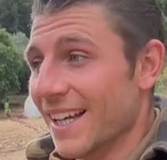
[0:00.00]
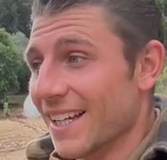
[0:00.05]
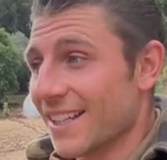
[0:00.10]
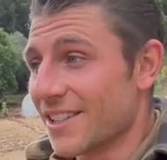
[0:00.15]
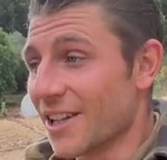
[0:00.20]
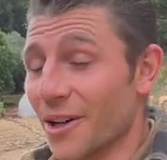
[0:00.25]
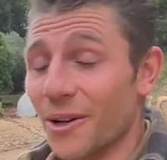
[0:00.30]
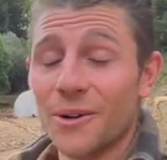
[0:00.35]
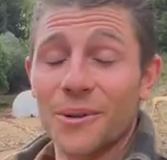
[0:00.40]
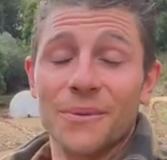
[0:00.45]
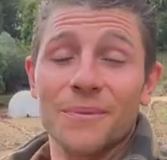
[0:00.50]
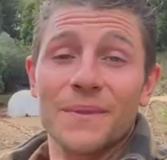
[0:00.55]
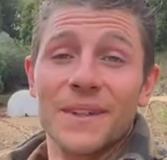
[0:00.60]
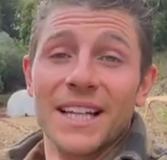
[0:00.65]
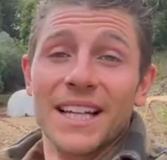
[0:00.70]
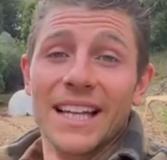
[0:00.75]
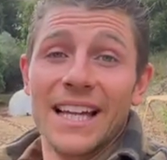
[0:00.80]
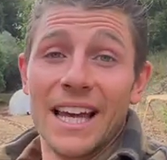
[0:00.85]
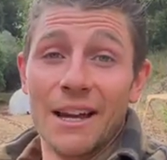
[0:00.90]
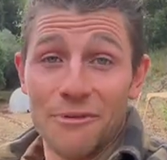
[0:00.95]
So
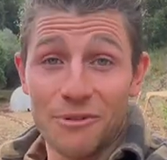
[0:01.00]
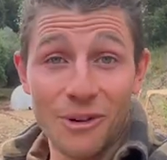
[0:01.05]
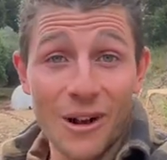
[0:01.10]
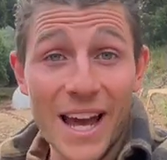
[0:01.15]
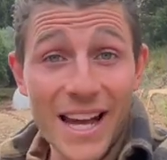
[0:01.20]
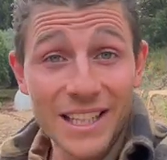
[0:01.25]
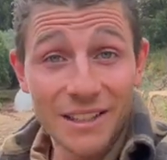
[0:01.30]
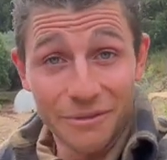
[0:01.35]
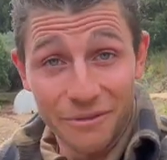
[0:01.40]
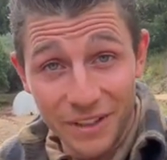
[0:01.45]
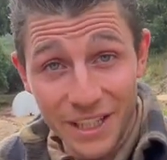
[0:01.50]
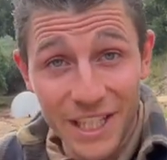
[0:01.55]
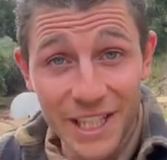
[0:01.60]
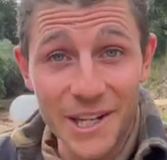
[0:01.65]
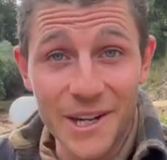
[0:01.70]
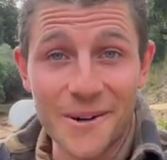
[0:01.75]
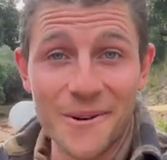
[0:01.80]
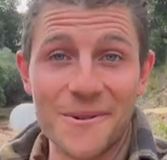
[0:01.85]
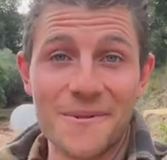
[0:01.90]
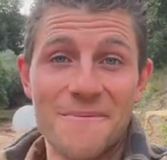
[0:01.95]
if you like the
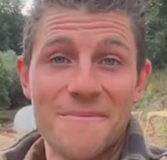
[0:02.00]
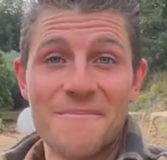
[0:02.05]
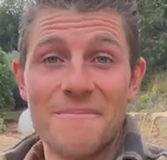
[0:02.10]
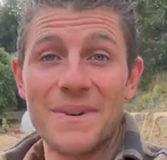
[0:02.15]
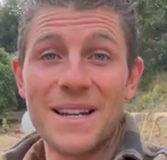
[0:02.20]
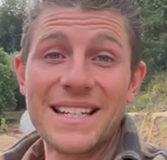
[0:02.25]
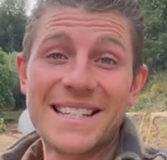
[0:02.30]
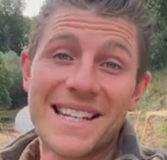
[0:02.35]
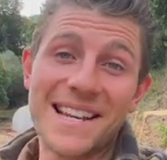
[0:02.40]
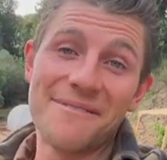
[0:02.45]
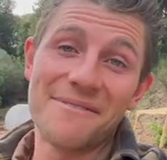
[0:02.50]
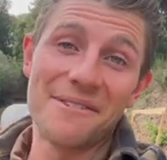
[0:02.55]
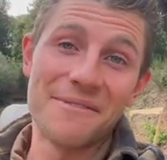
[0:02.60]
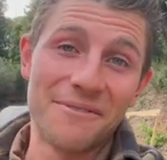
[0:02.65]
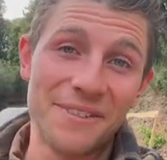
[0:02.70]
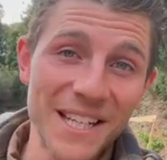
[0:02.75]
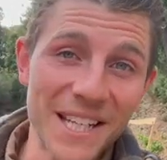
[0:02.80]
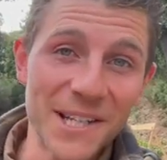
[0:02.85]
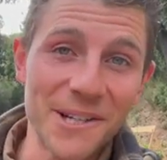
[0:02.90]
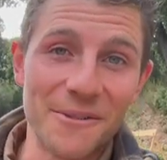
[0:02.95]
video, please give the
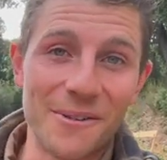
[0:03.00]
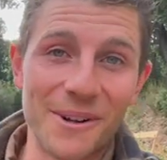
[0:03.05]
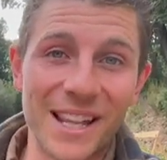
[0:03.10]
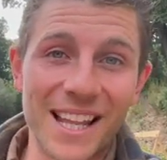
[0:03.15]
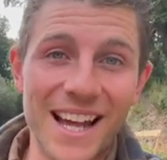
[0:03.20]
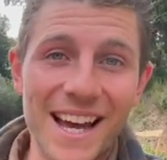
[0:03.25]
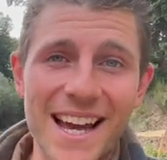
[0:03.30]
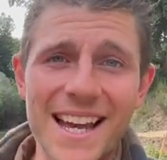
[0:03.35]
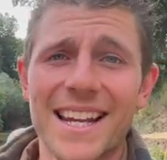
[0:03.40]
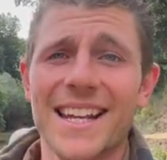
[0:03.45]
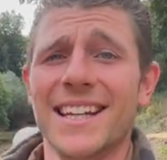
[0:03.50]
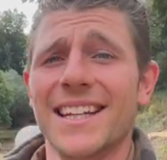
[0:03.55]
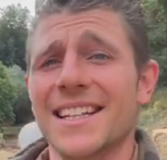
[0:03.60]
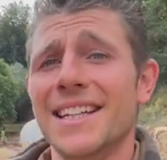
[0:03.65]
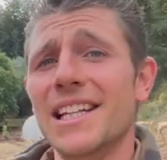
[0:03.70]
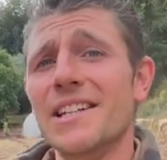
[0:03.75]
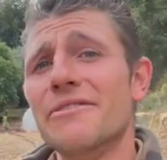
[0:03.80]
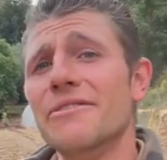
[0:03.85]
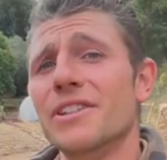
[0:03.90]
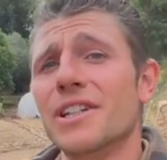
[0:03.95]
video a like,
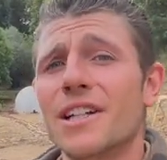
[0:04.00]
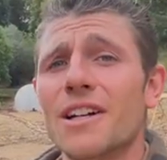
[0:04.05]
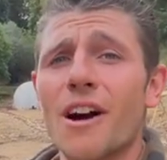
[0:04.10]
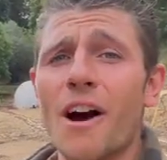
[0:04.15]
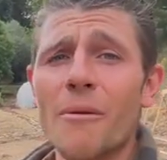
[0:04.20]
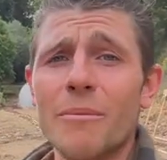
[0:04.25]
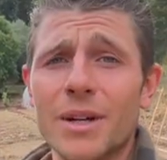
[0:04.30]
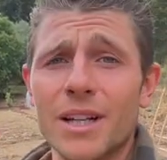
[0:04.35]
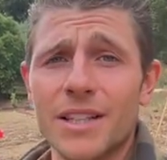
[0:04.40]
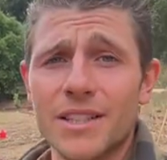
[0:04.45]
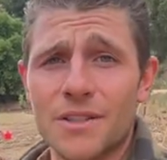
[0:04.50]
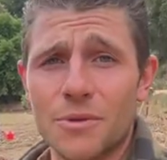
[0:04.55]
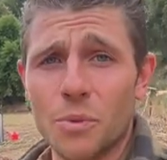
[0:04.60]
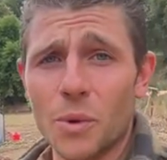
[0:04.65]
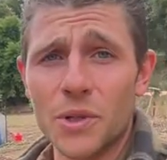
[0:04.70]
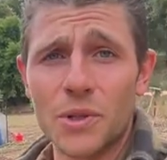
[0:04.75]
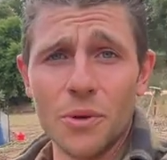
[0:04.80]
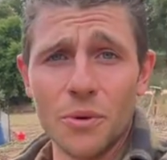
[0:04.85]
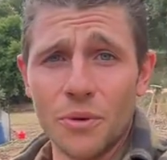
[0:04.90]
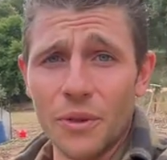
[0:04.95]
leave in the comments
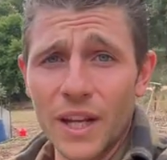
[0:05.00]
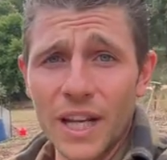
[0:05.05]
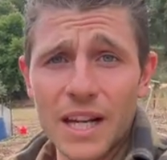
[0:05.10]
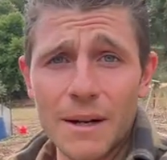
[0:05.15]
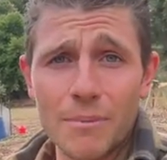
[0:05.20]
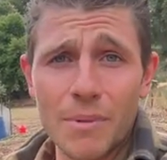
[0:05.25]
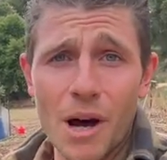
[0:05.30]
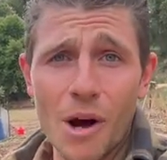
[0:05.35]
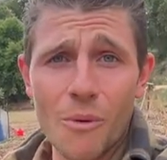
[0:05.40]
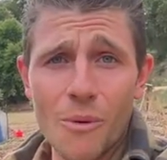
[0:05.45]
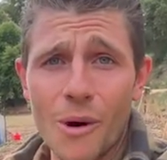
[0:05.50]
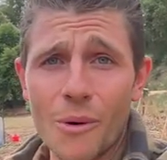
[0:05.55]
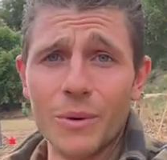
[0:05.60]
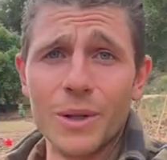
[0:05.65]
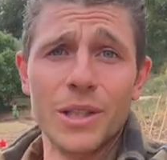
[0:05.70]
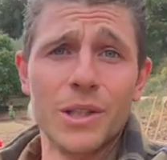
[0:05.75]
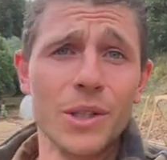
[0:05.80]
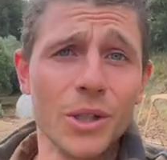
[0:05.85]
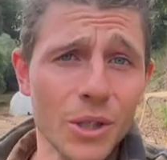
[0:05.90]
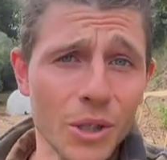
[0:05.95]
what you think about what
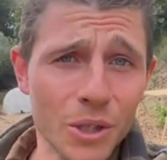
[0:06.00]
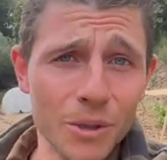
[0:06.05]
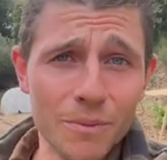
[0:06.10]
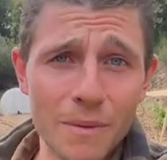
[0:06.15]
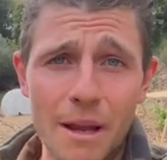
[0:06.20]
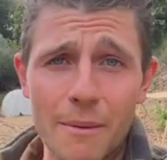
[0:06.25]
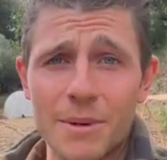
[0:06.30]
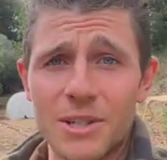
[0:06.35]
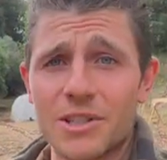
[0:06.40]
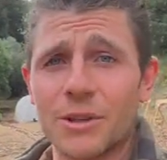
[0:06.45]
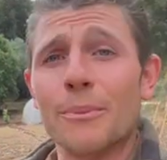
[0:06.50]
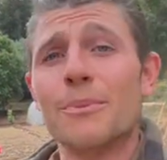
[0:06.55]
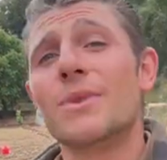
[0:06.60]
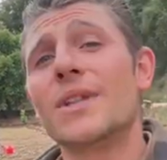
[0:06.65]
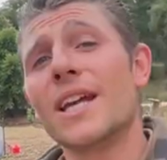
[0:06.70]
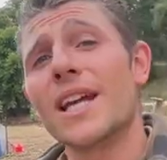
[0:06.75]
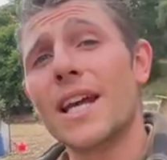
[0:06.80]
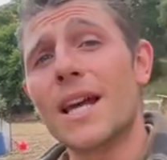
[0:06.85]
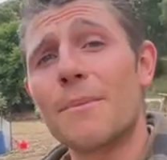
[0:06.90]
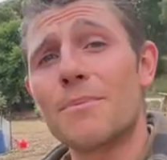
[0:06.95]
we do, maybe some
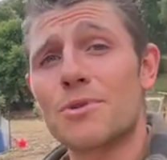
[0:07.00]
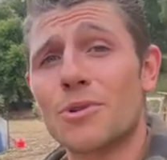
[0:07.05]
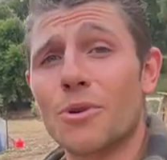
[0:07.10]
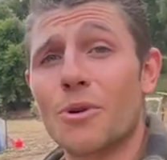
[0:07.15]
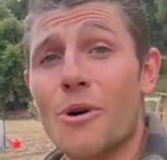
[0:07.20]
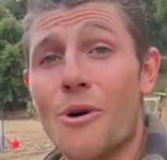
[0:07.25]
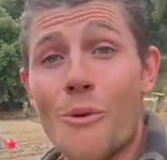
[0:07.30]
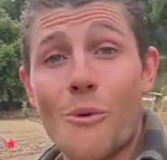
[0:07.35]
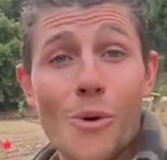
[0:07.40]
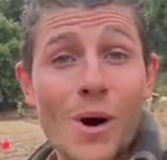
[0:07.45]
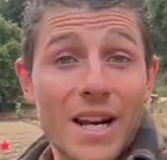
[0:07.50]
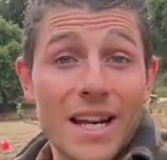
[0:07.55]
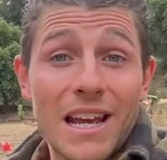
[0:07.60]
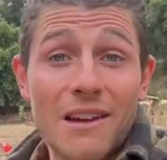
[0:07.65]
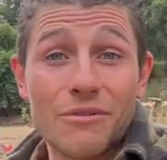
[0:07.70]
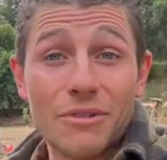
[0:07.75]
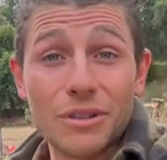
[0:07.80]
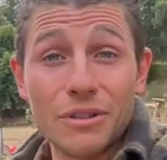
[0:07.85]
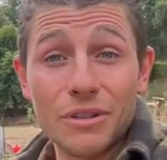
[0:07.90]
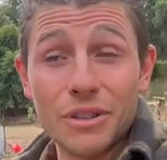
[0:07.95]
tips or
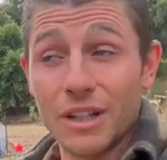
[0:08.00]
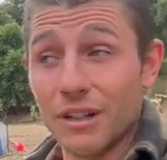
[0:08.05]
whatever.